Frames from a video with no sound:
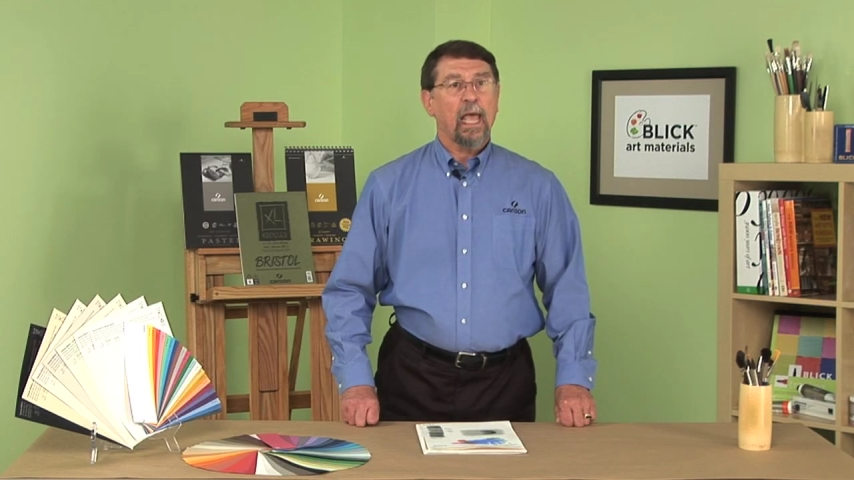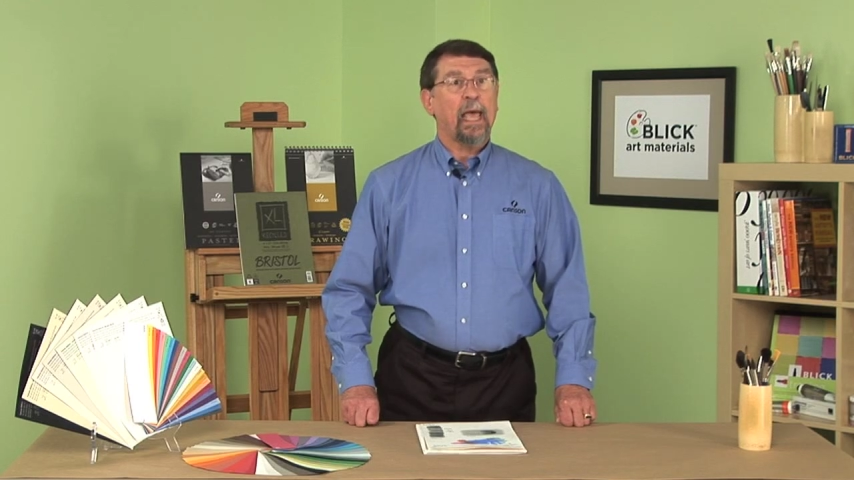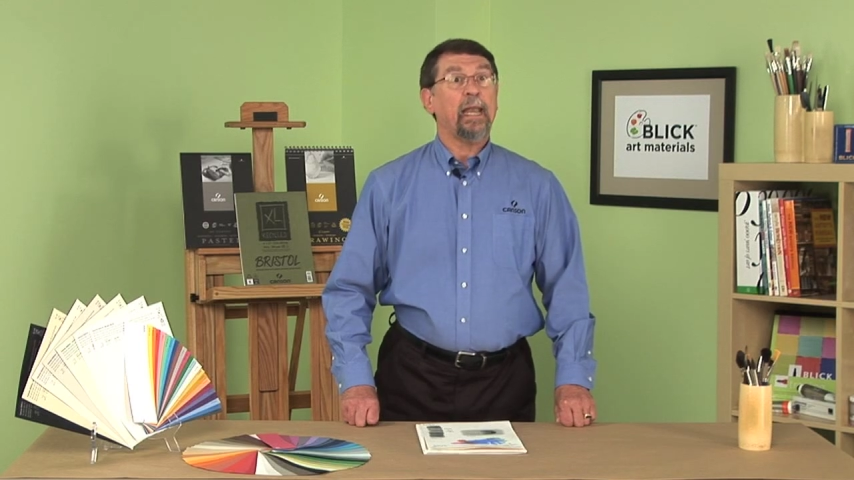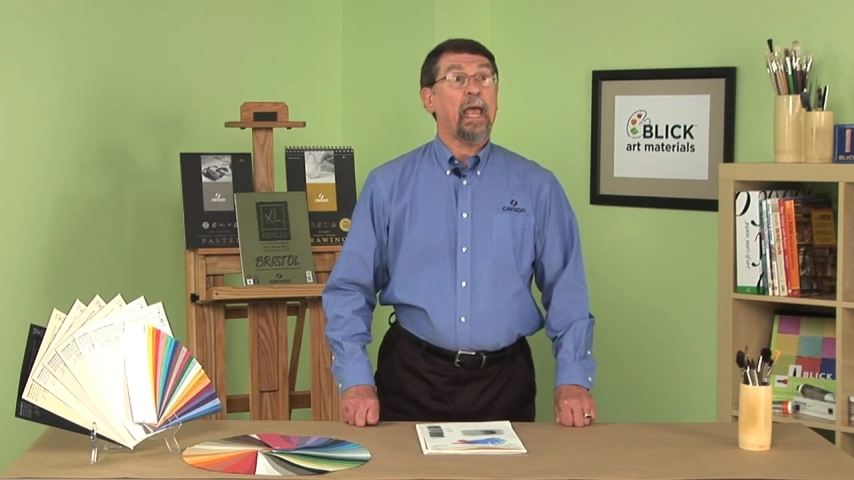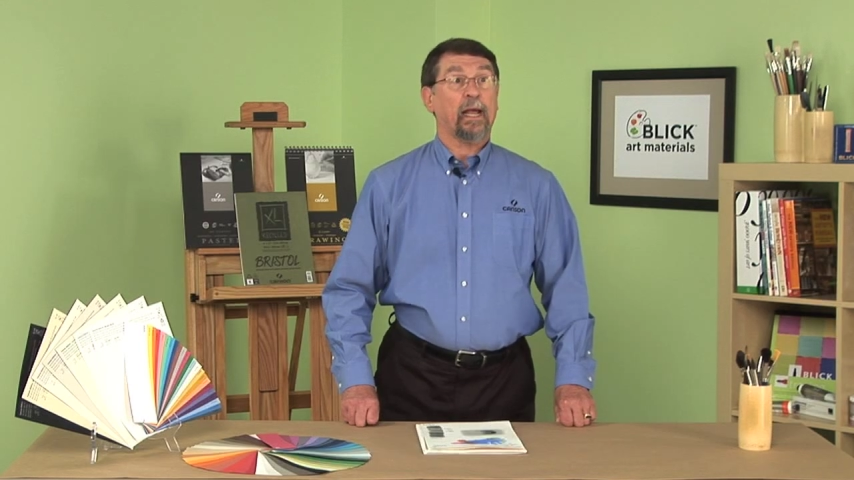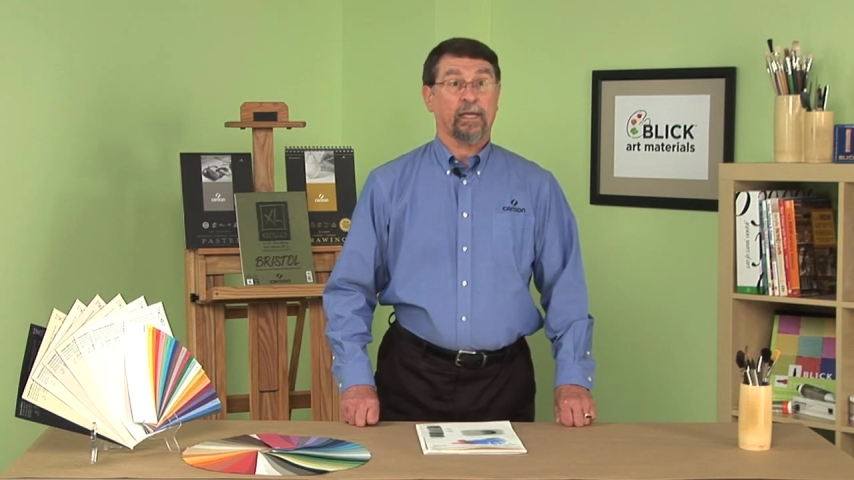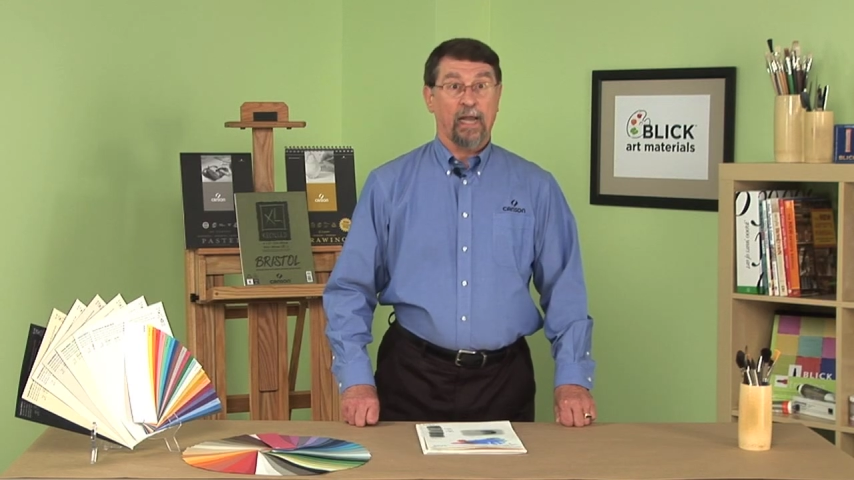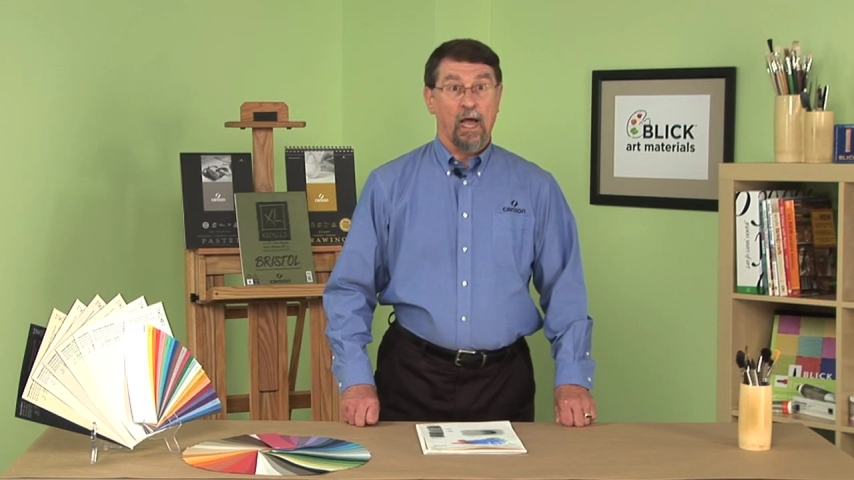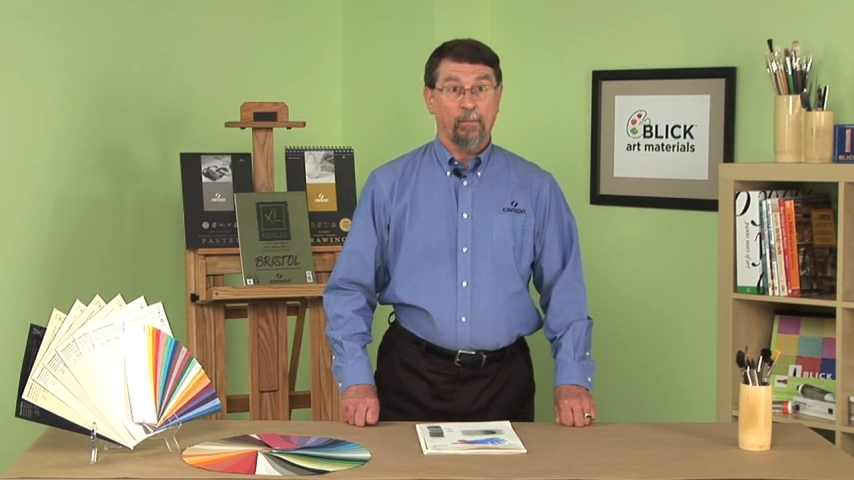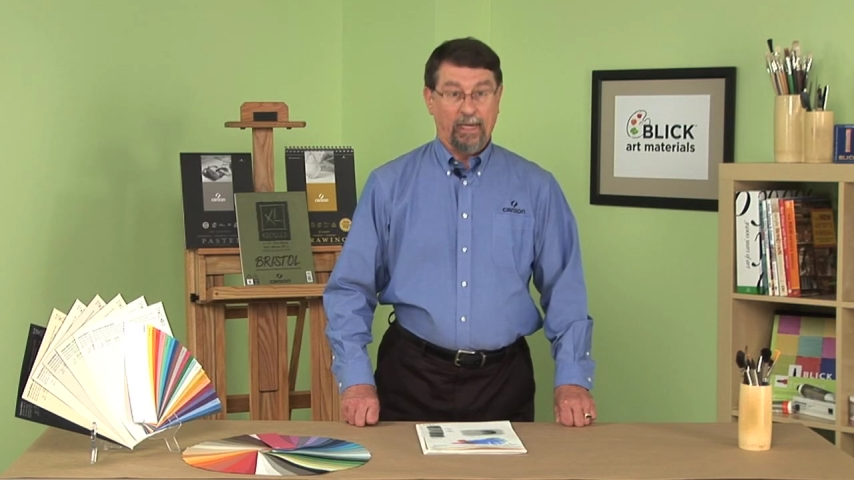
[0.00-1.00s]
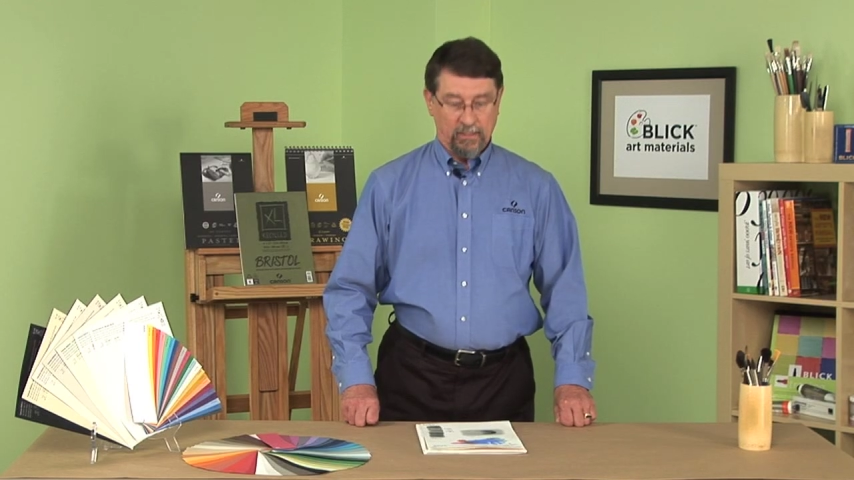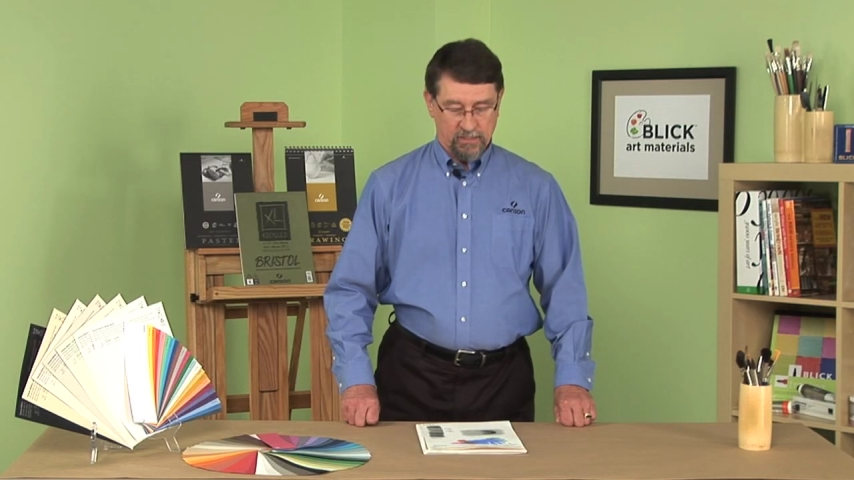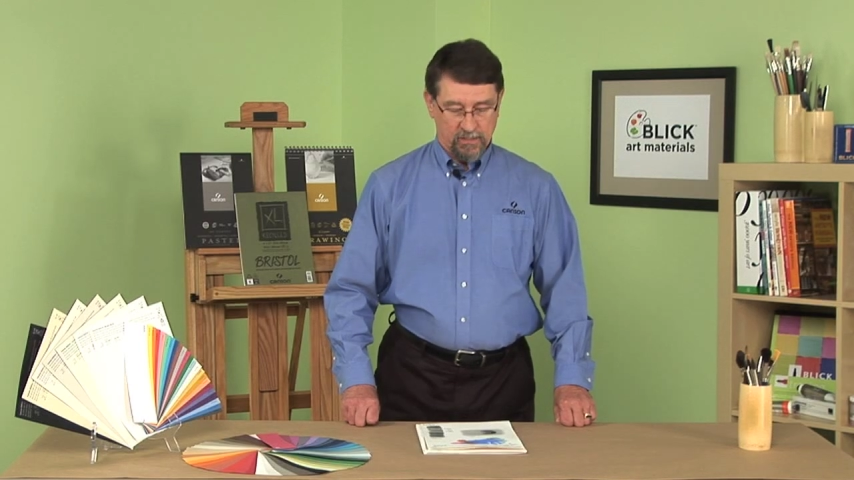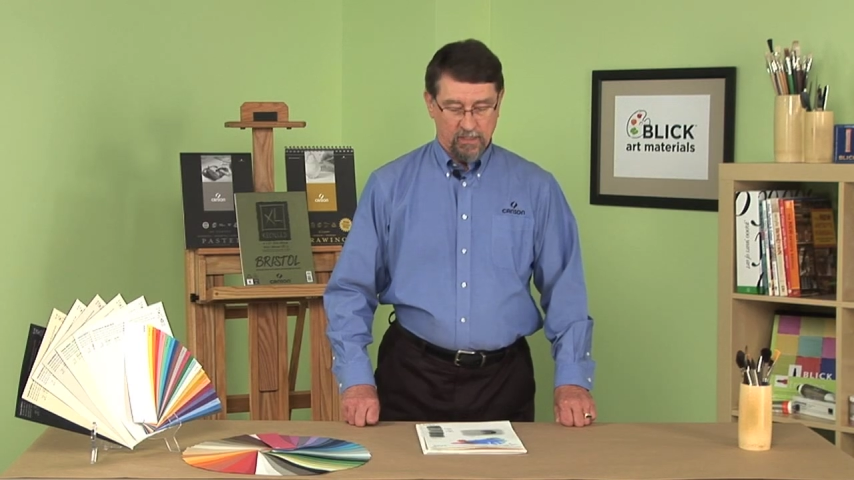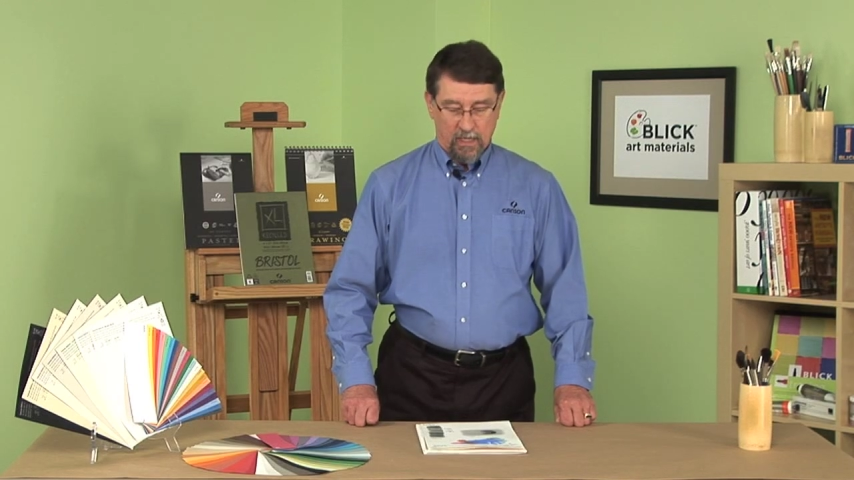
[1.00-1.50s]
and
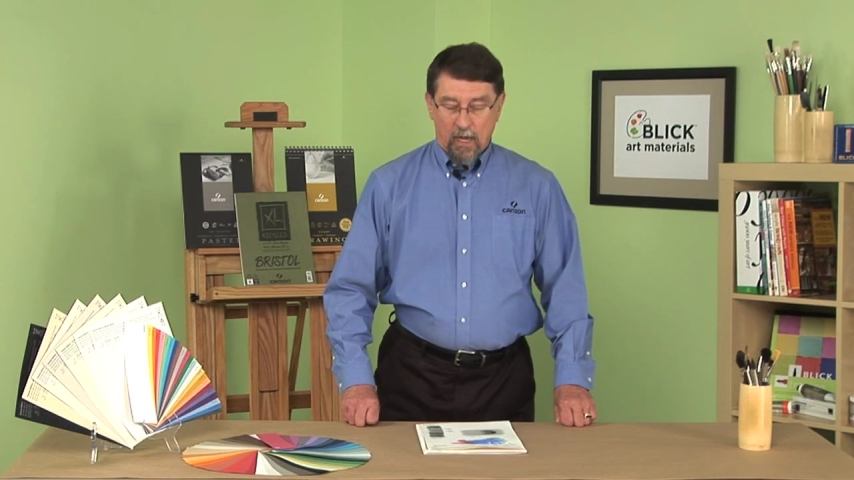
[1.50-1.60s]
economics